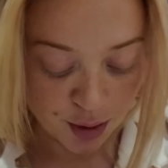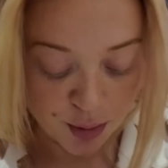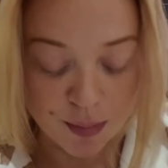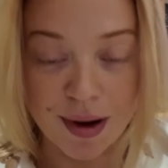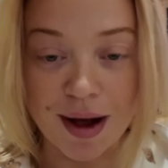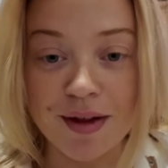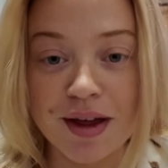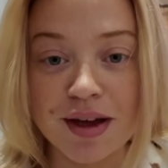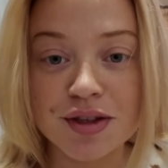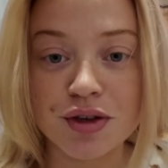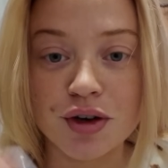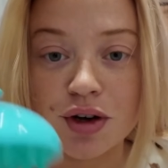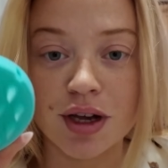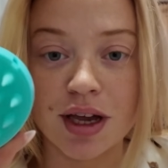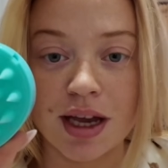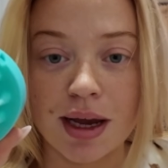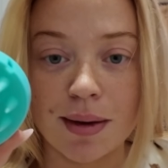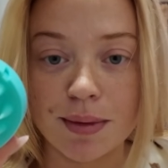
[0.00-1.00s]
While that's
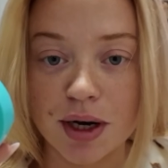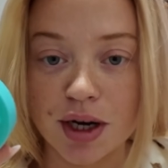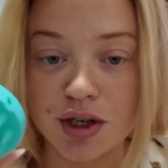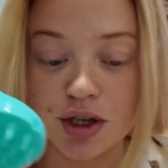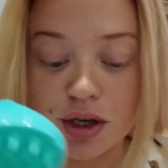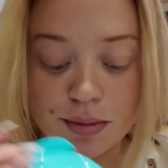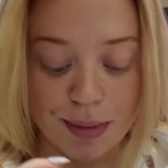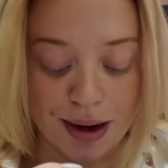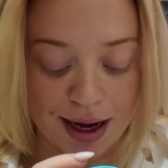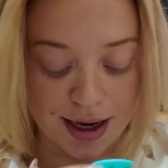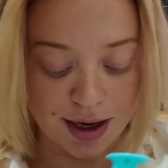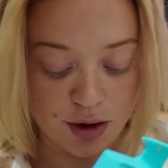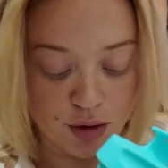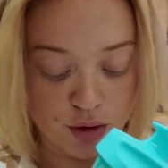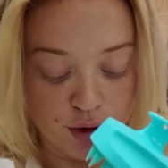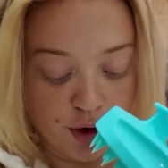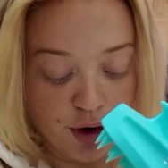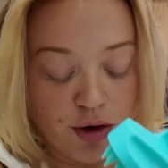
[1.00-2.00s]
cooking, I'm going to do my
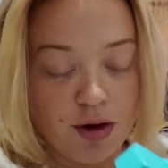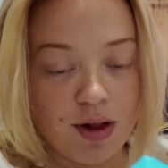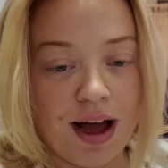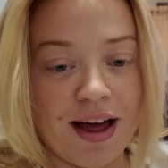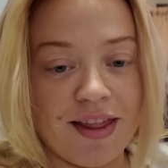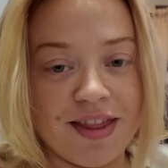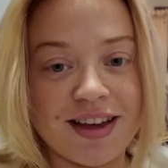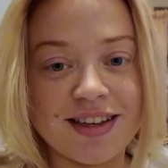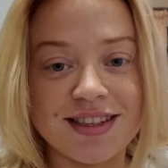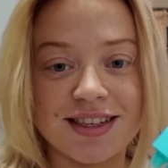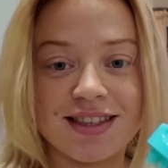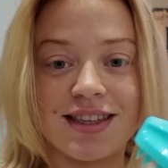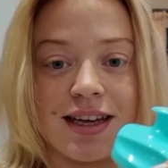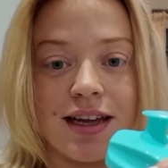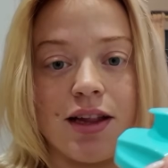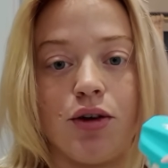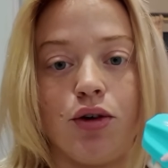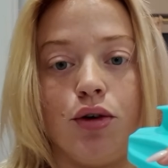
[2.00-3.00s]
oil, and this is
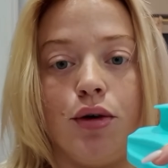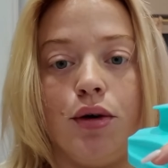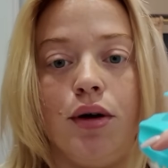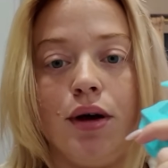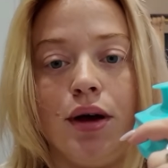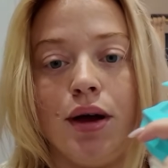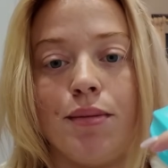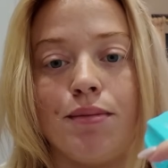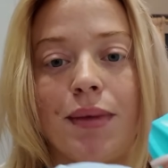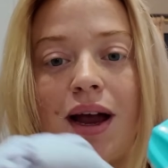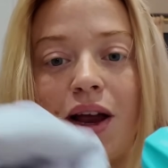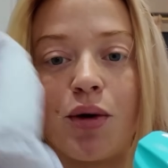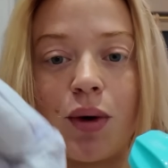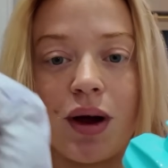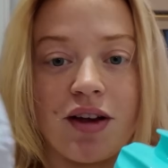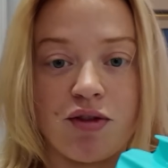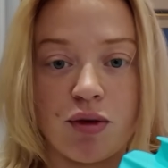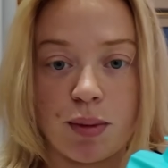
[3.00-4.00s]
the little
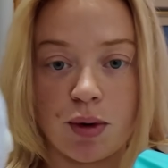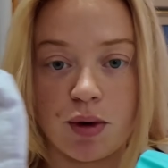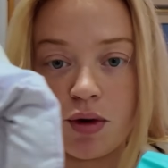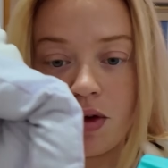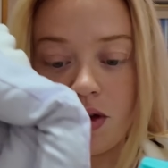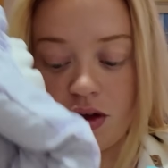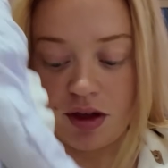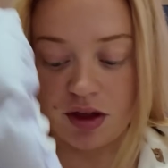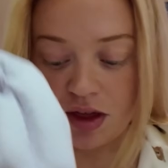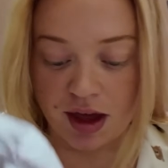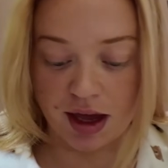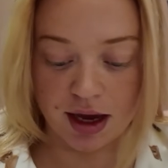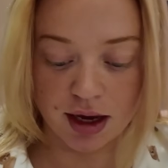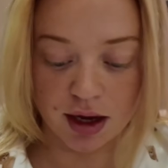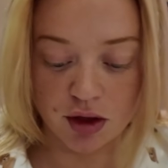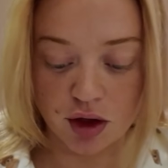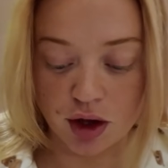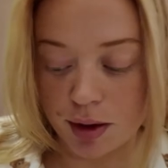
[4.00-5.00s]
microwavable
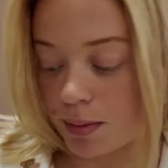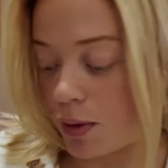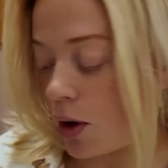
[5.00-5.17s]
thing that you